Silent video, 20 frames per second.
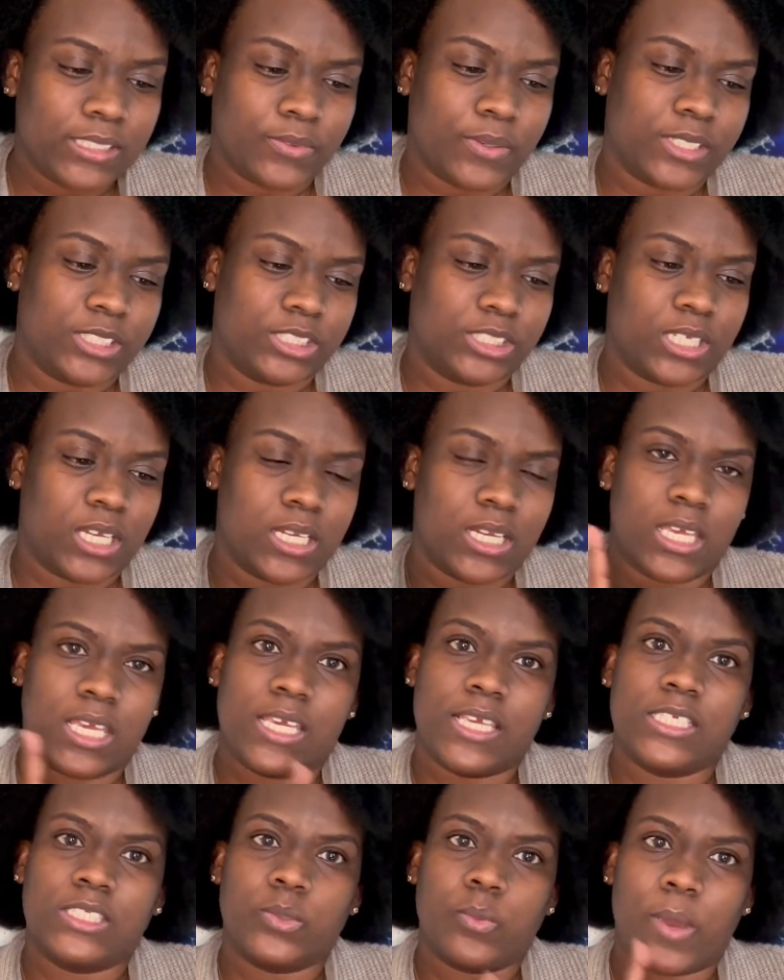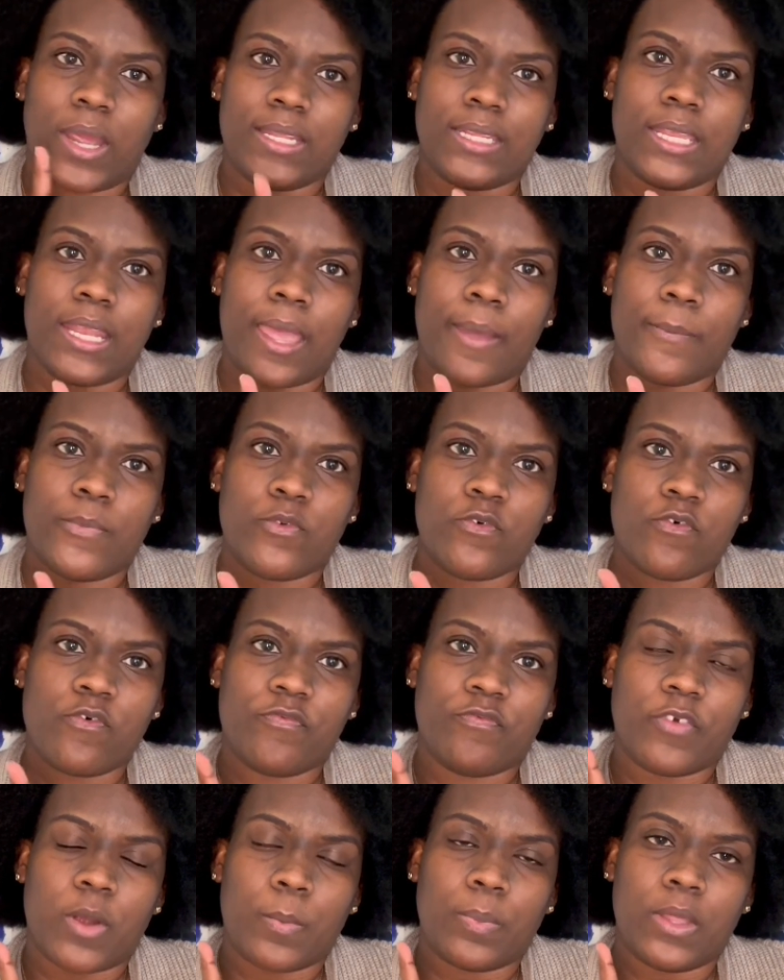question is, when did I
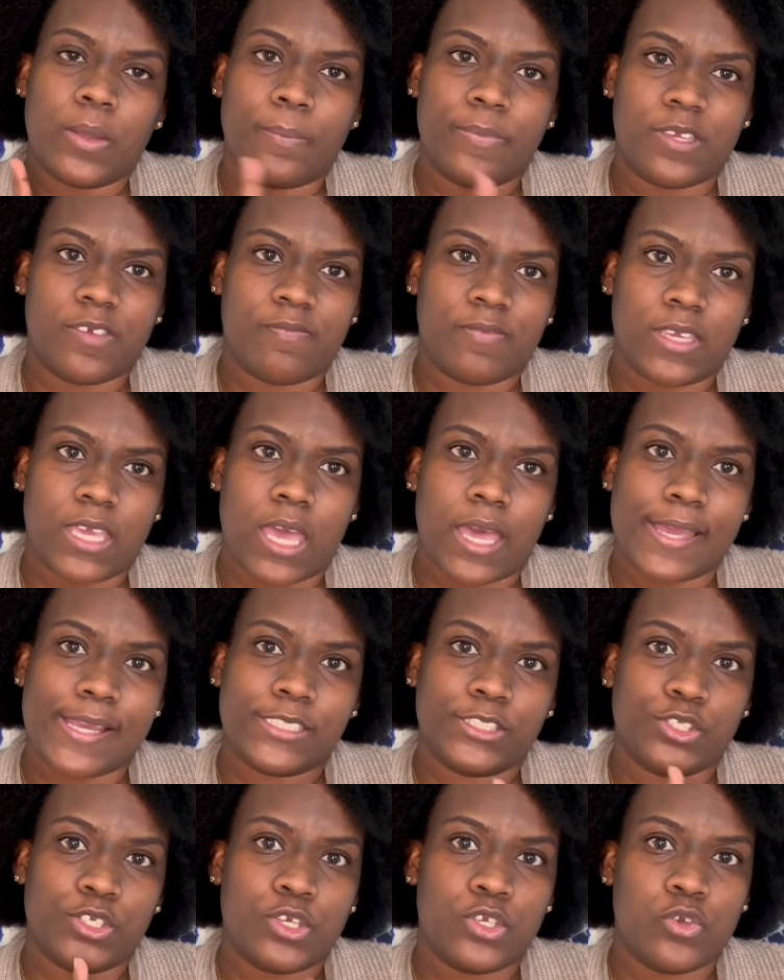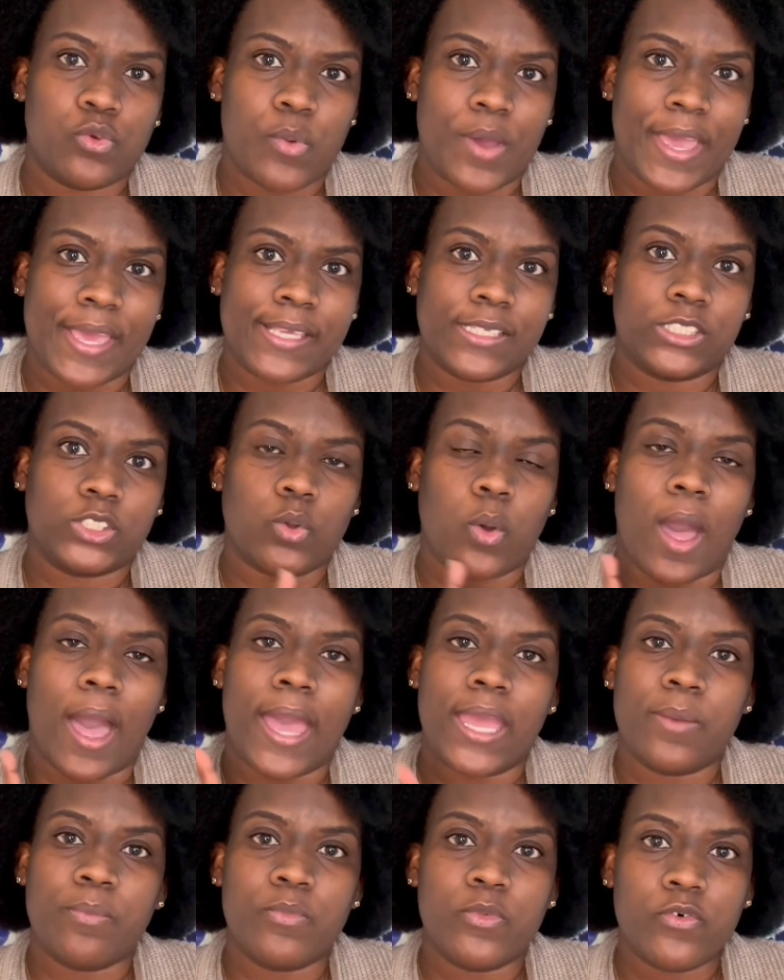move from the BVI to the US? So
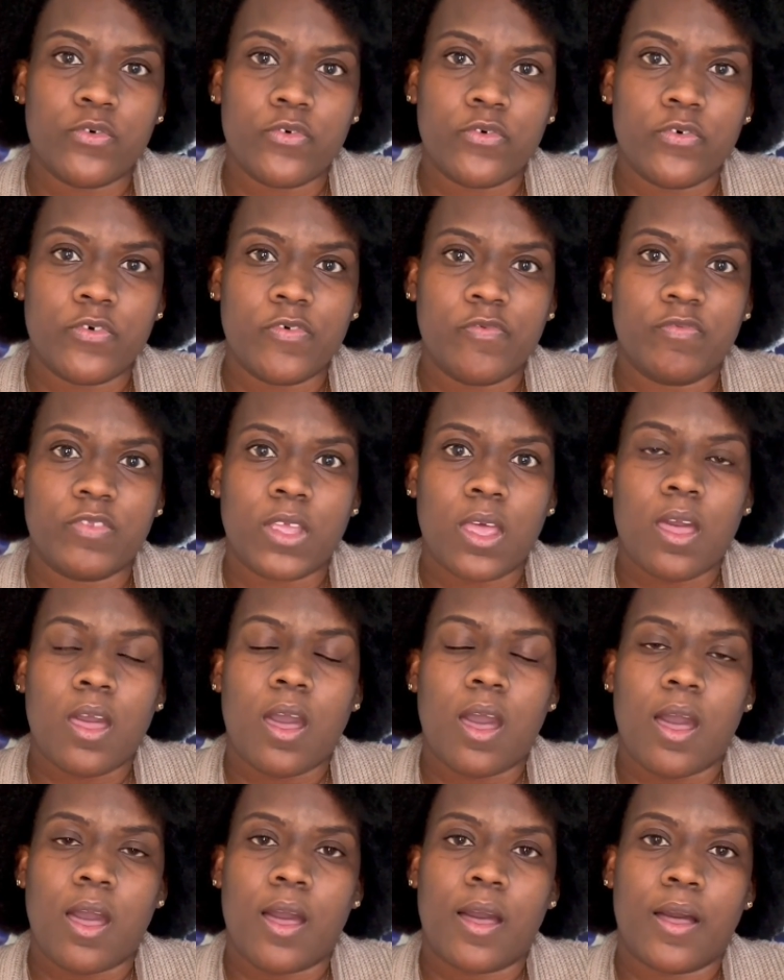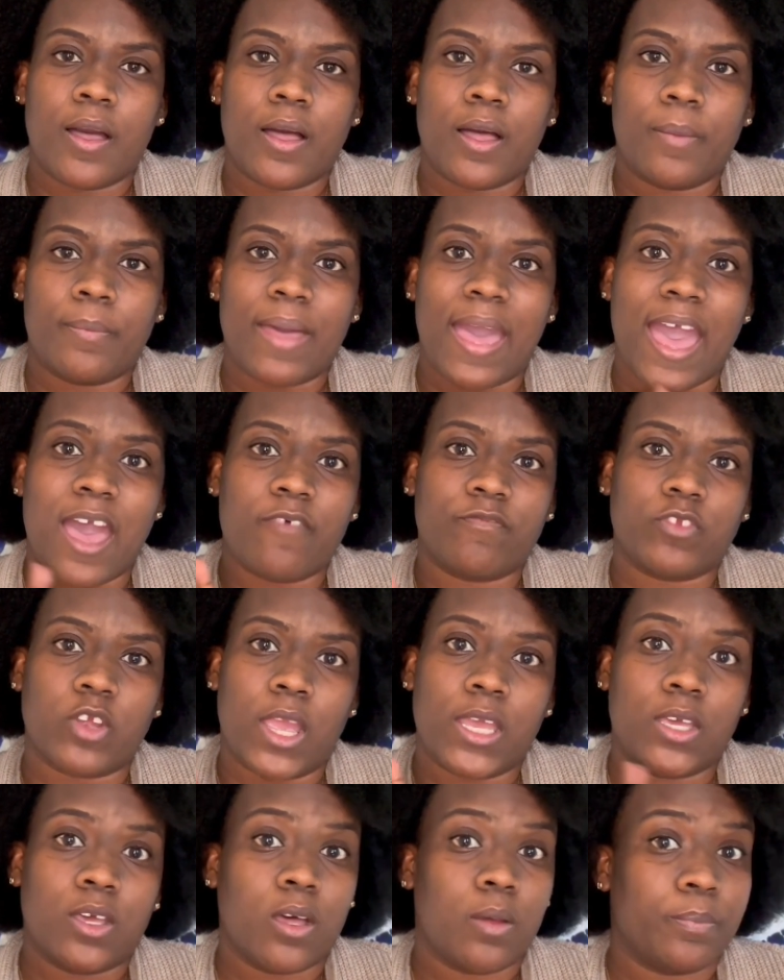I moved after
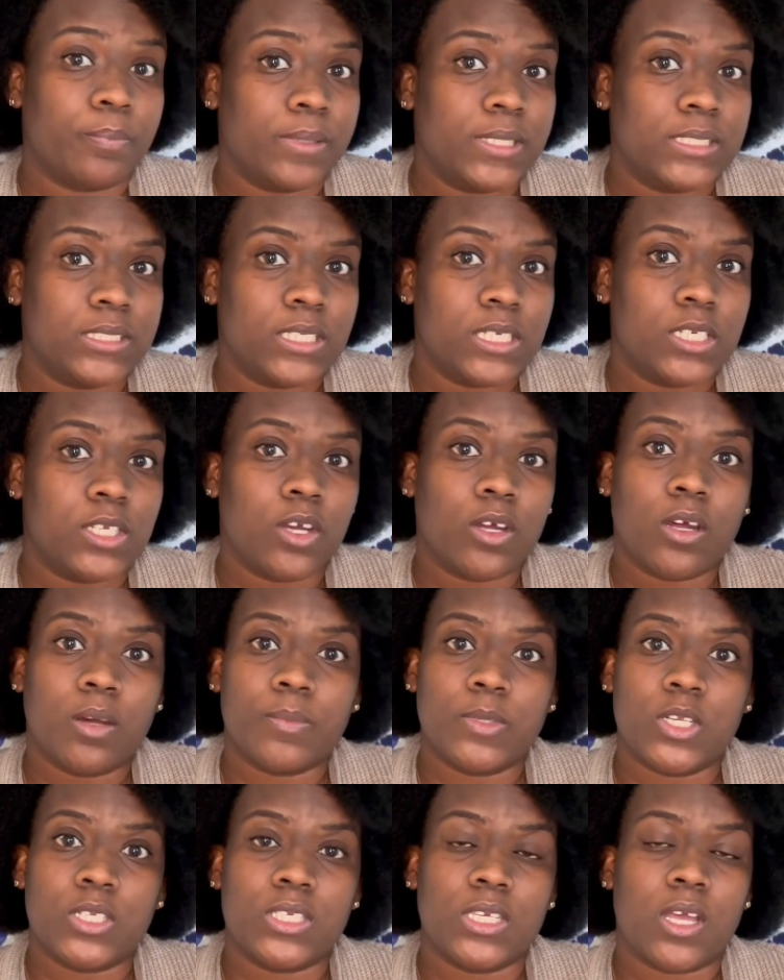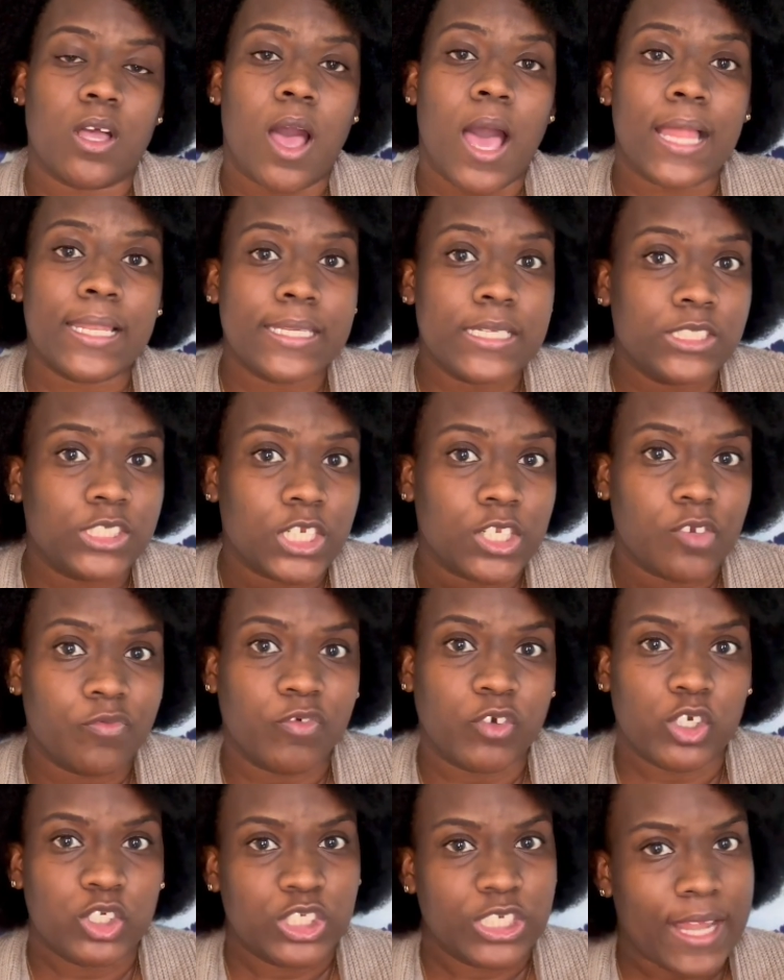I completed community college in the
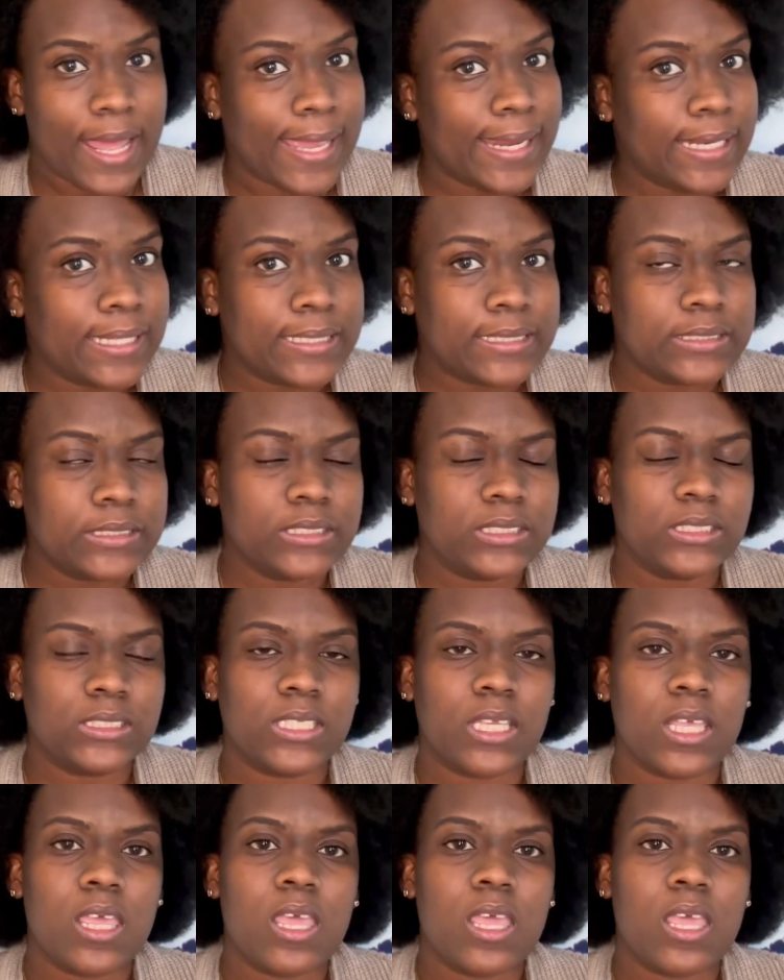Virgin Islands.